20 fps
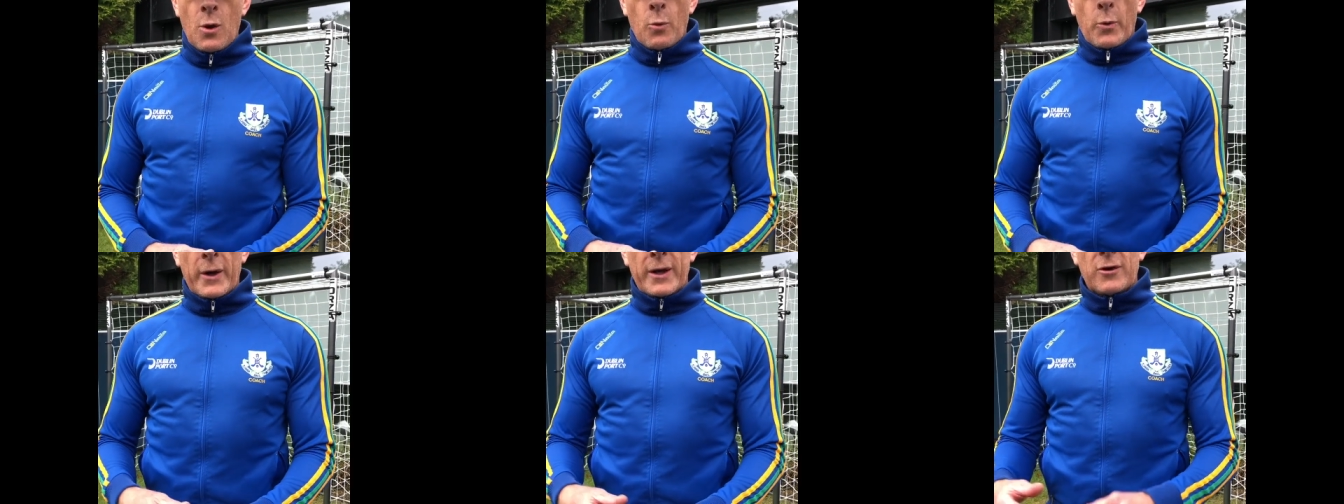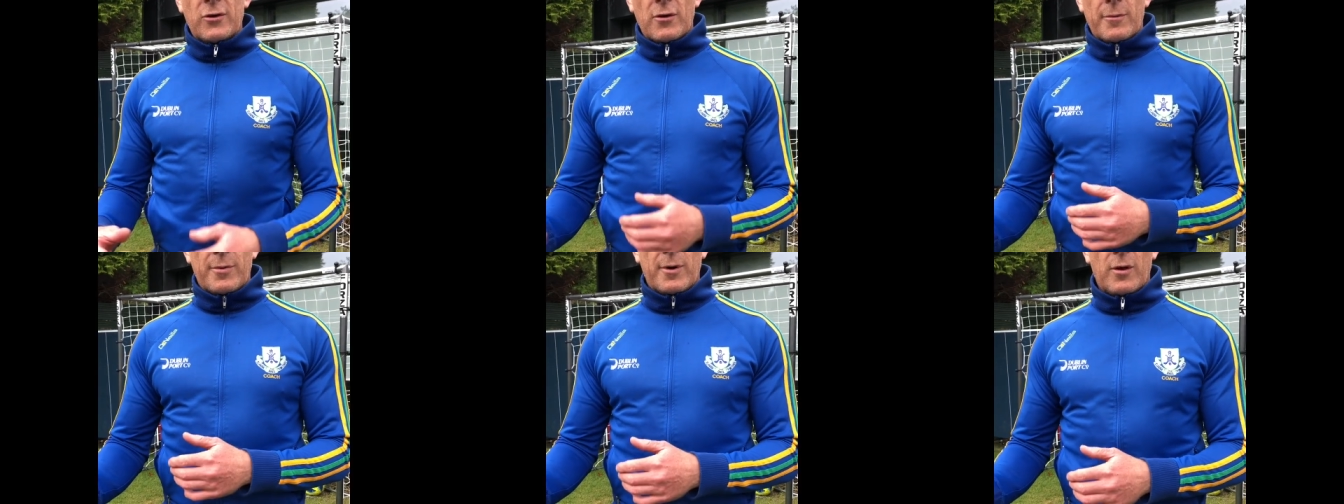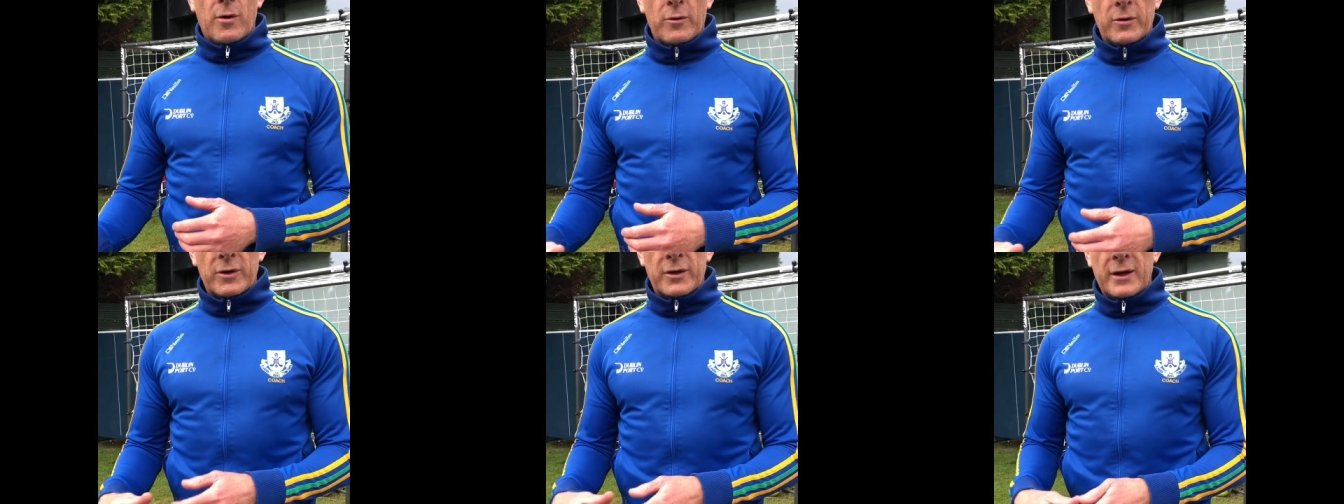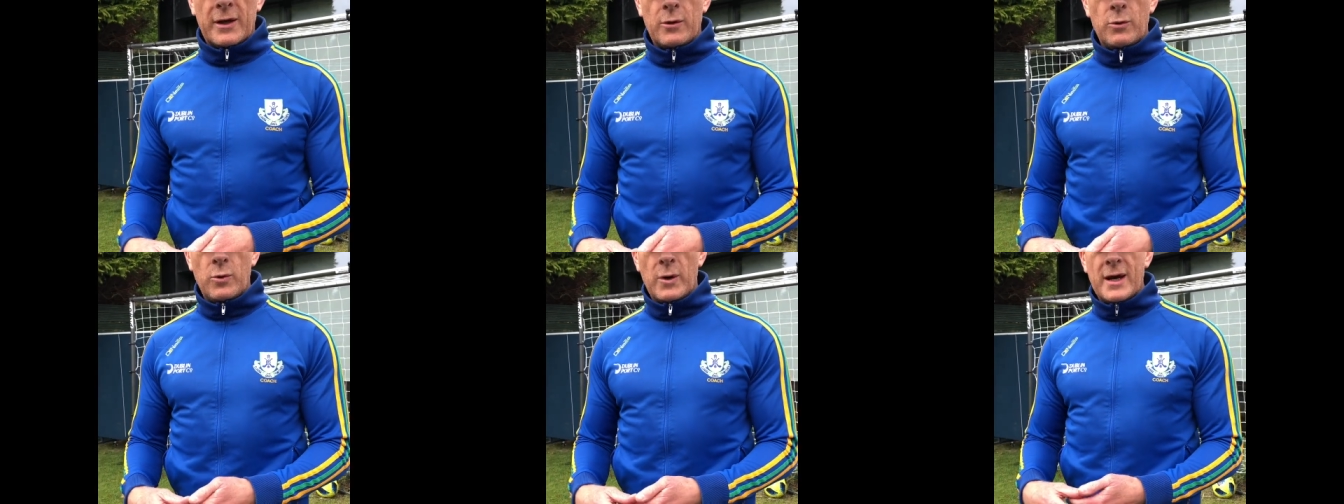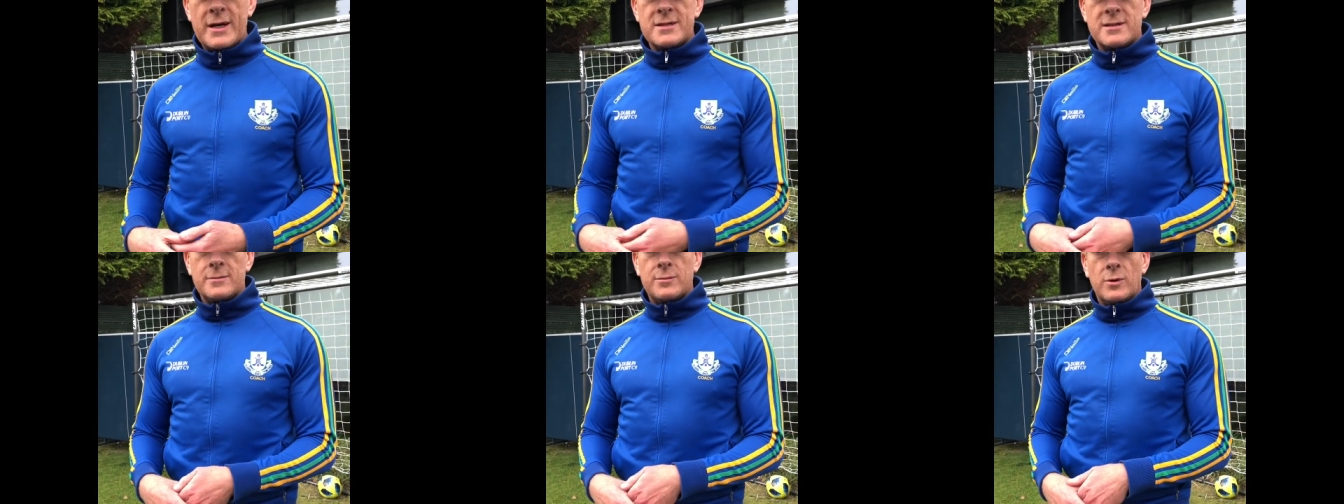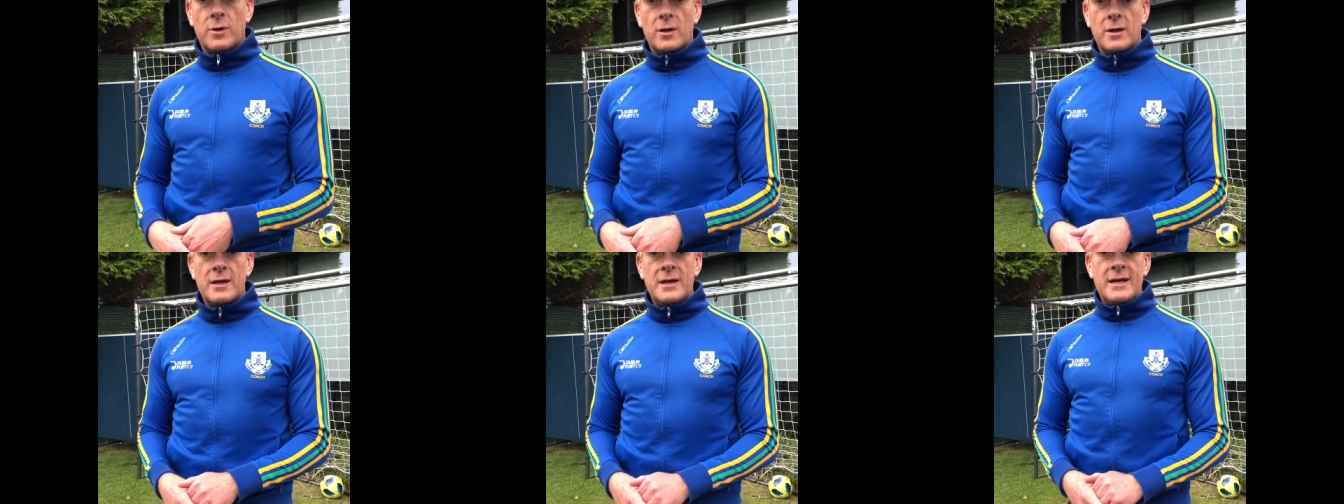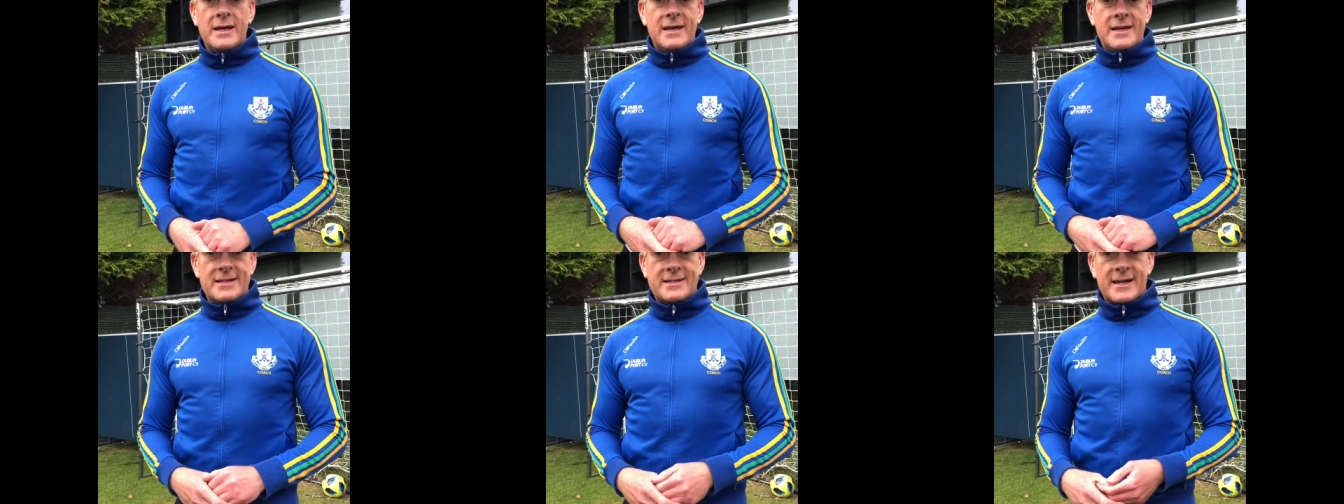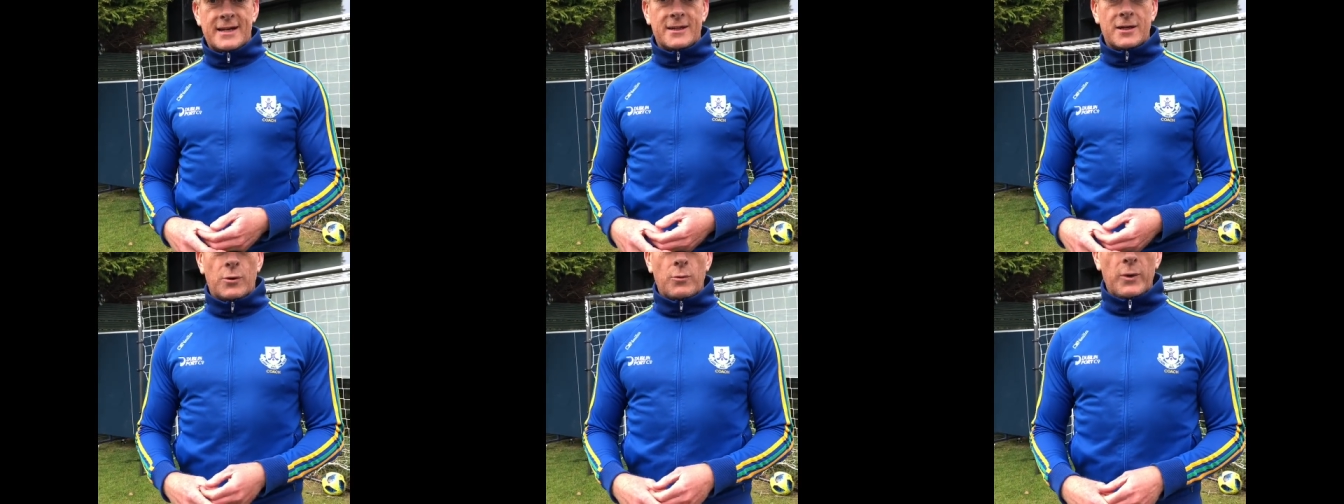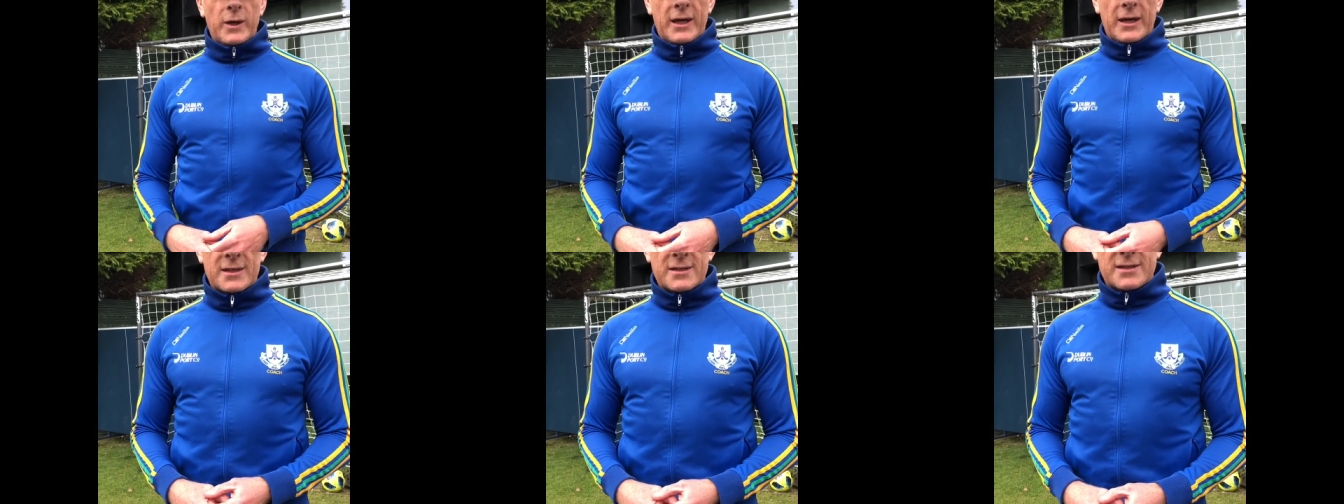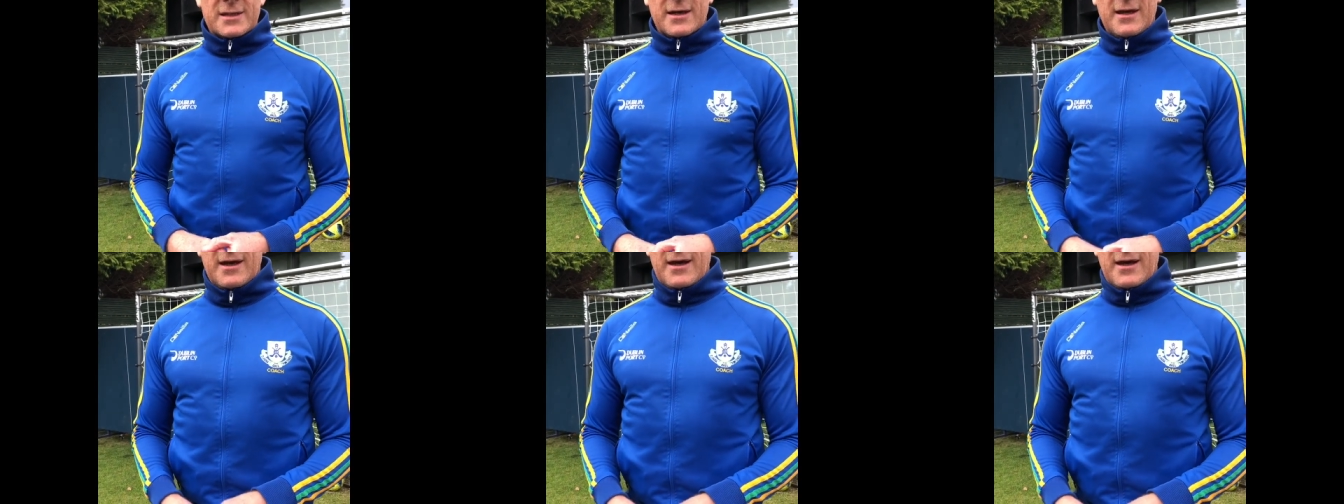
when your opponent who has the ball is at their weakest.